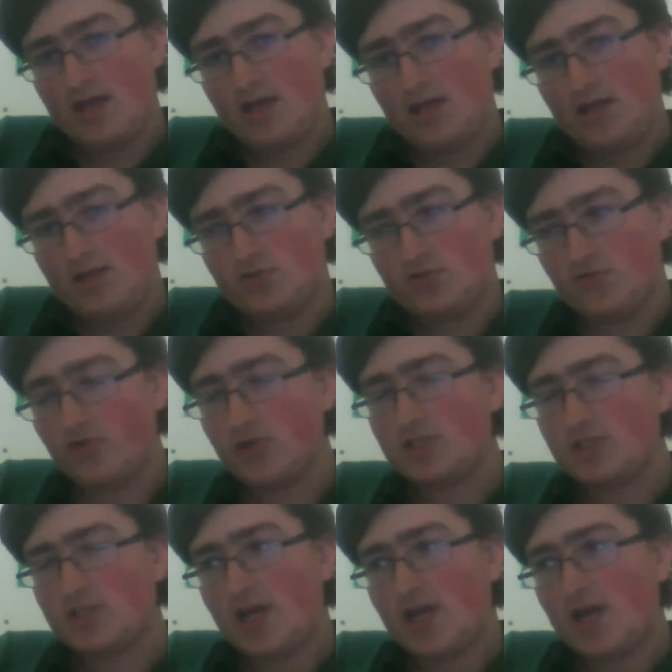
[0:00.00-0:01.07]

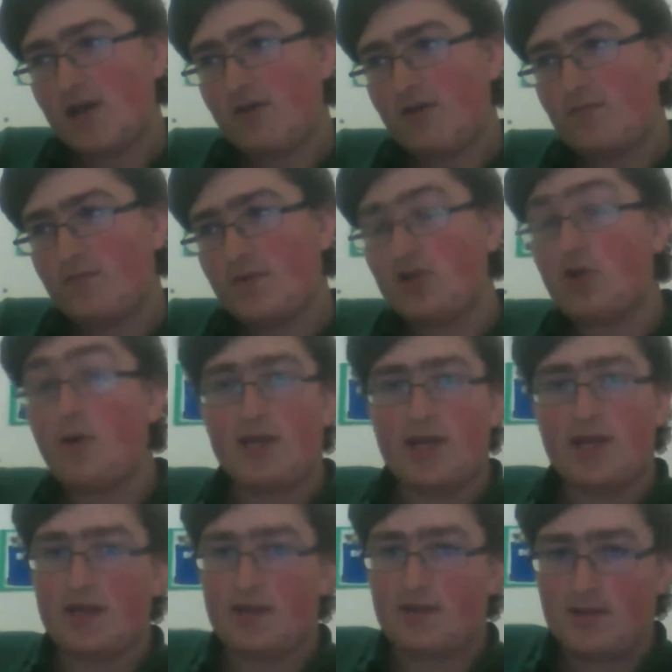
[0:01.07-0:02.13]
Druids have been
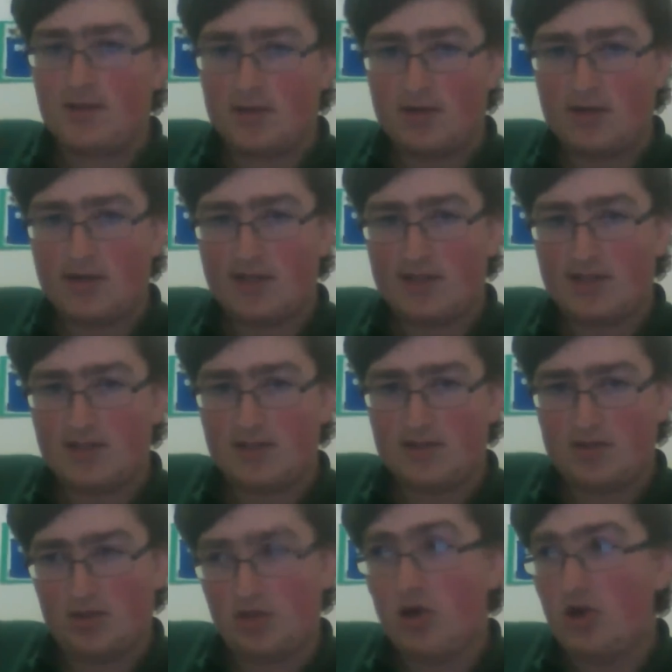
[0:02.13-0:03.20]
dominating a
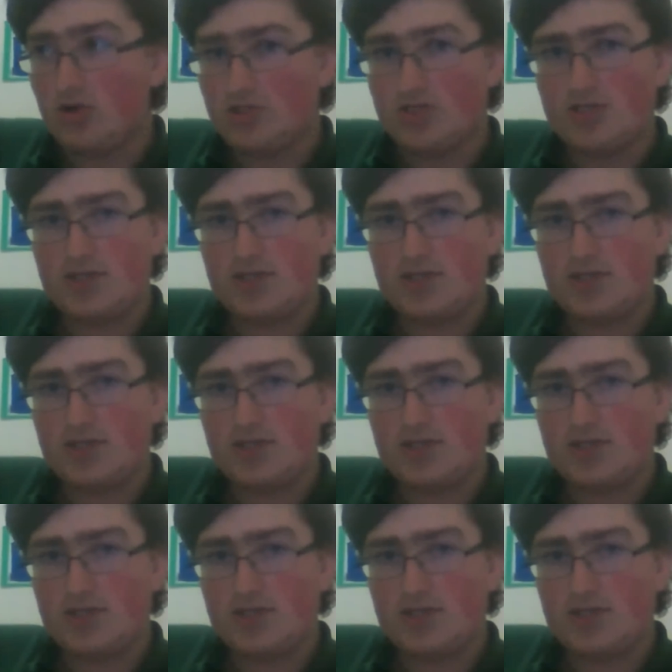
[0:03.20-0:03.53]
lot.